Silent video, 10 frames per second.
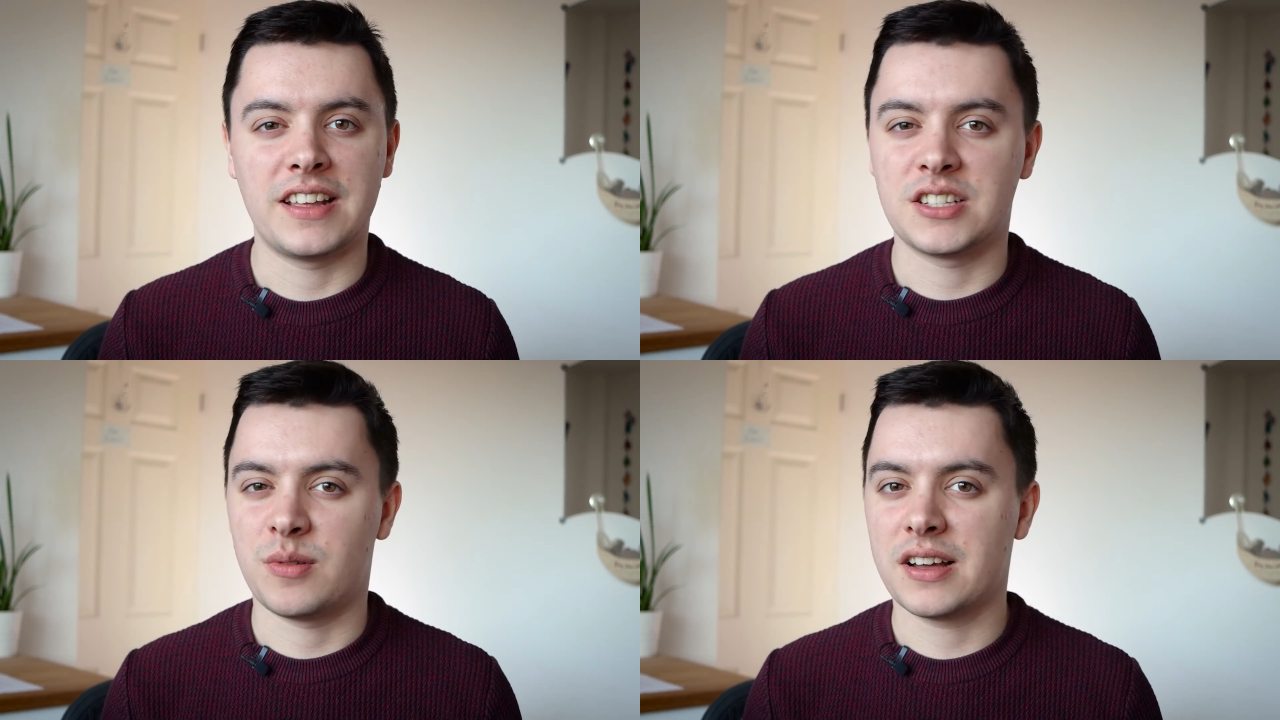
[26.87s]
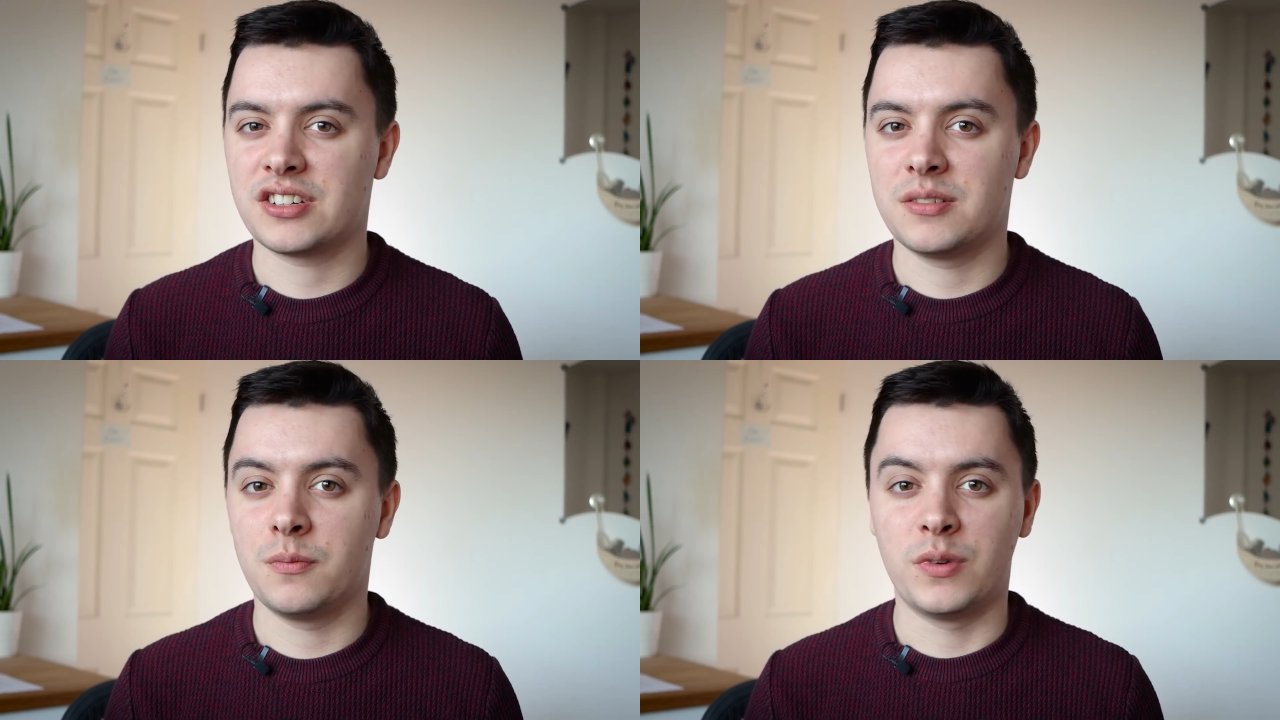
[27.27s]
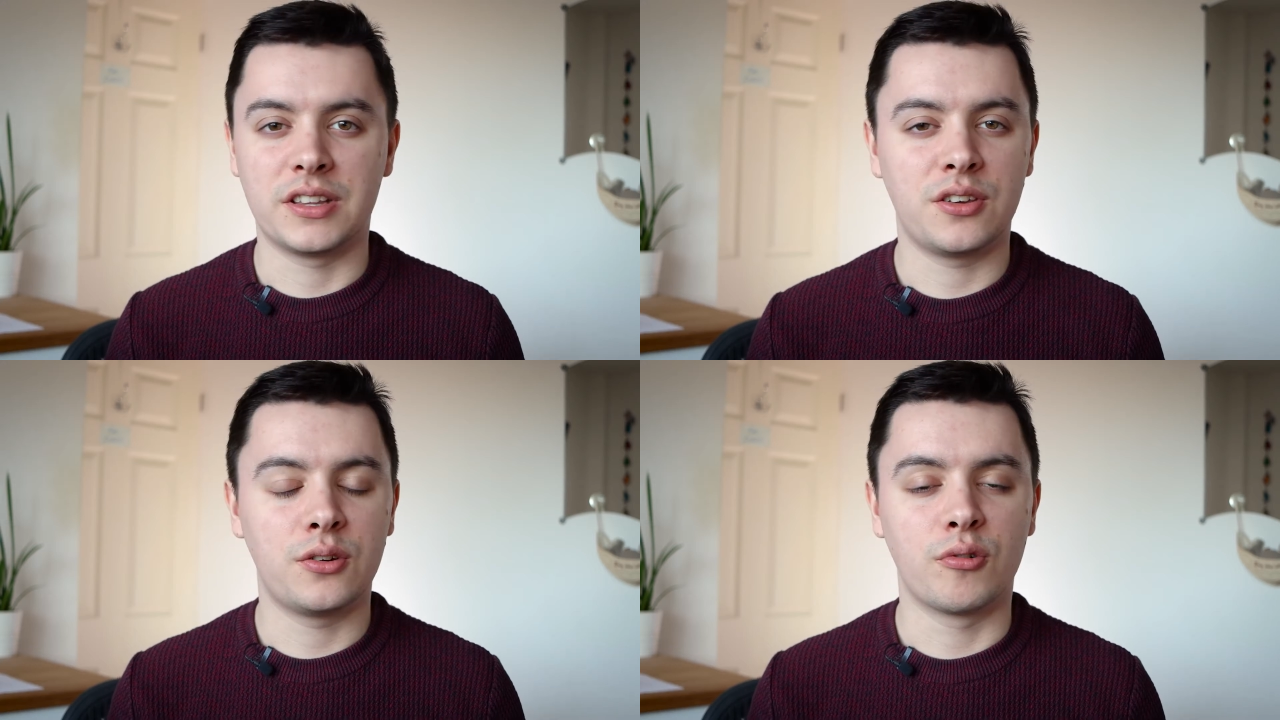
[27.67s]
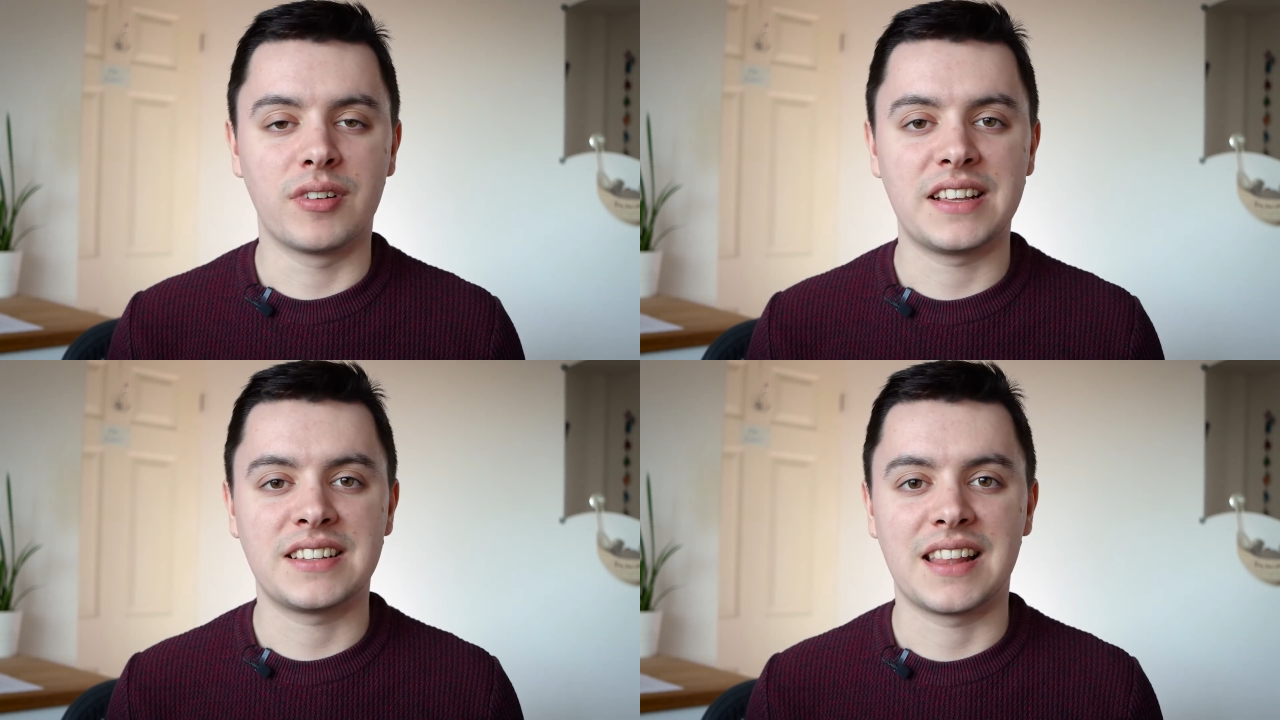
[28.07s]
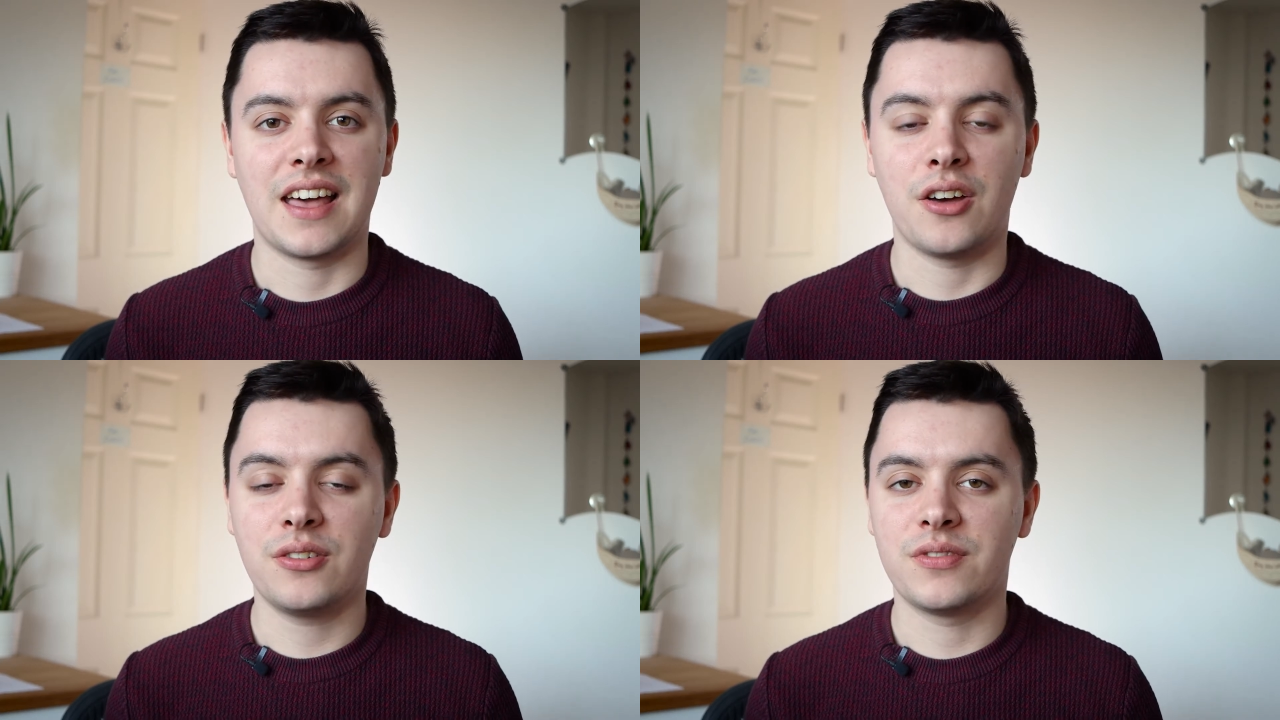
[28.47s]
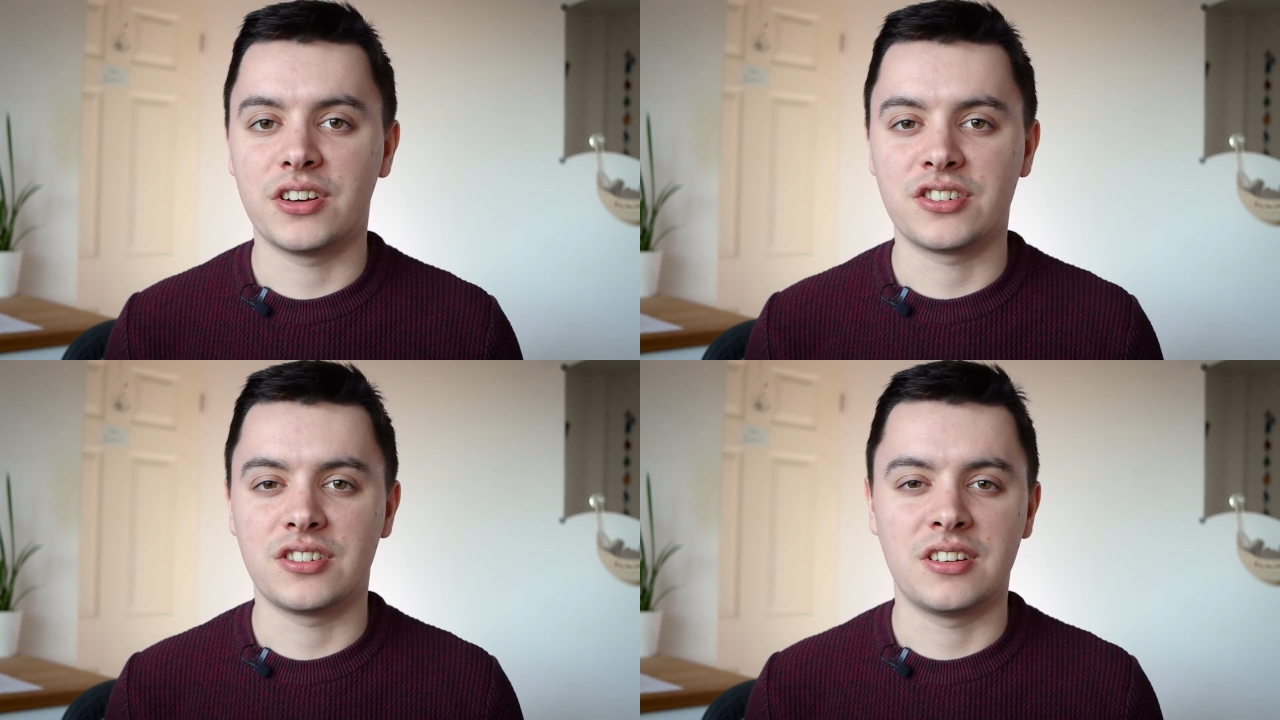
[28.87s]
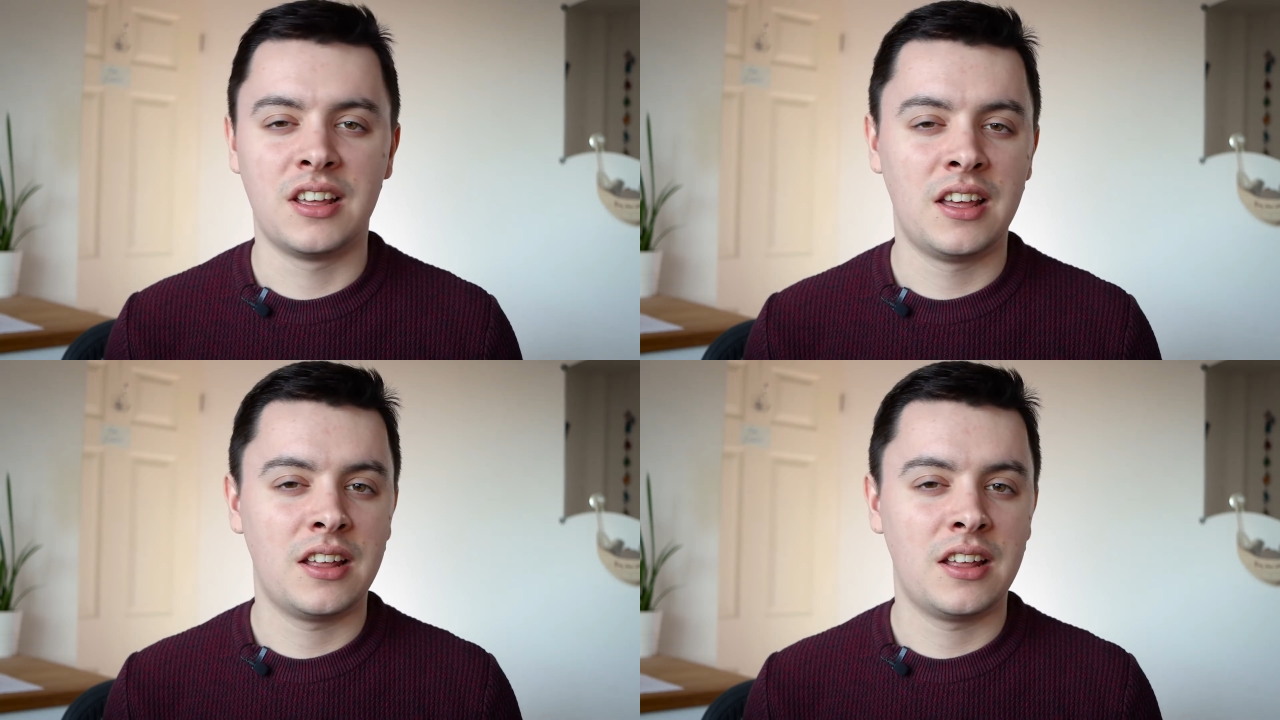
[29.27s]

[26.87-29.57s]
into action with Google releasing their own version